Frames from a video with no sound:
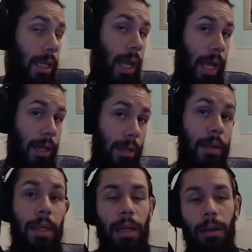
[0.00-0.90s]
and I
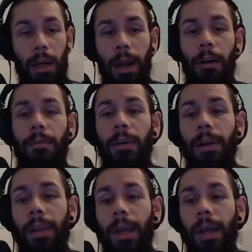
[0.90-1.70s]
think are helpful.